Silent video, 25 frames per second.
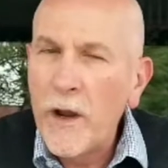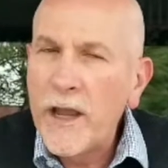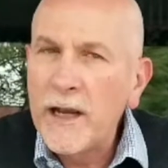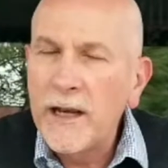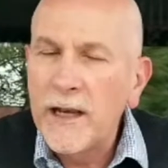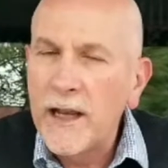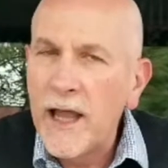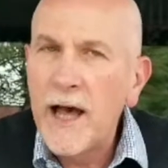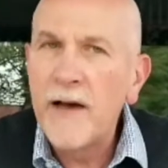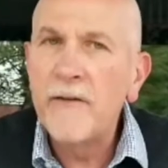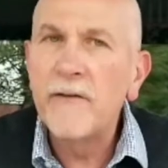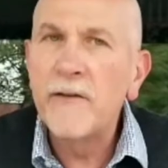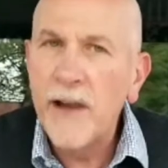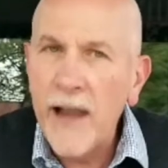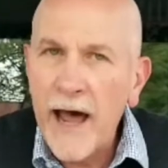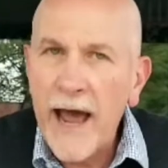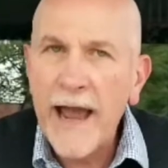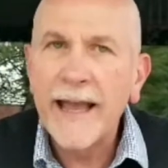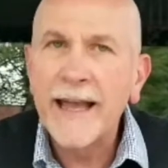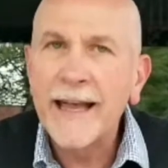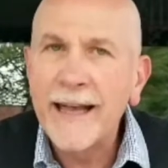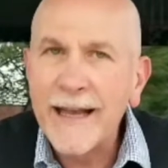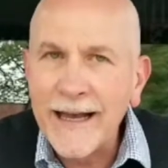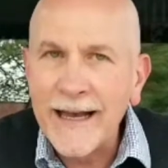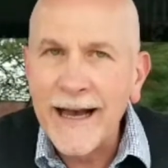love
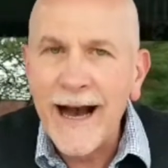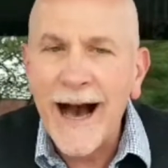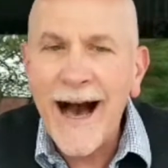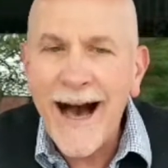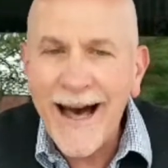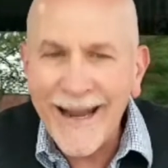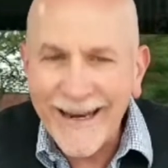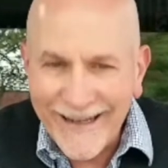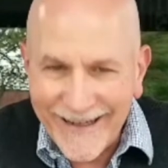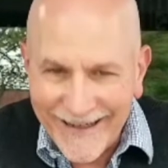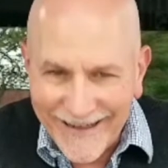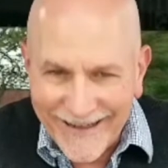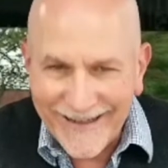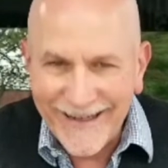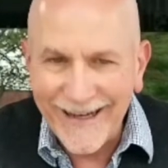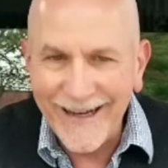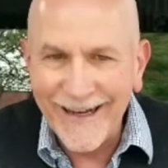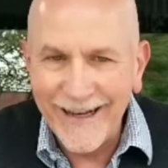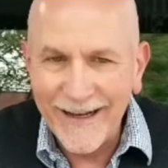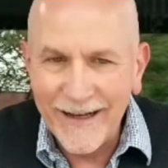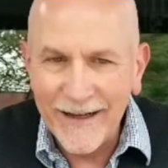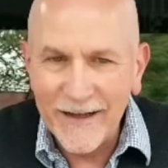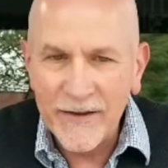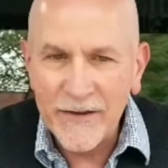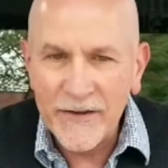like God
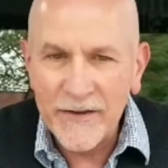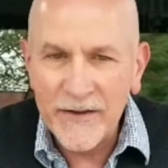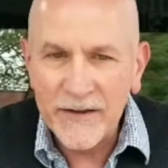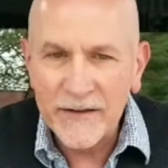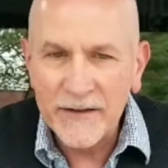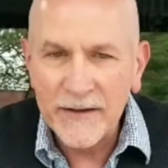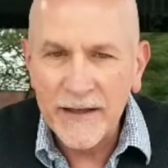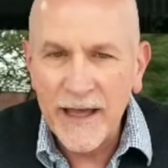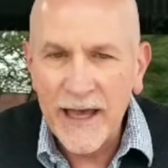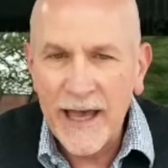does,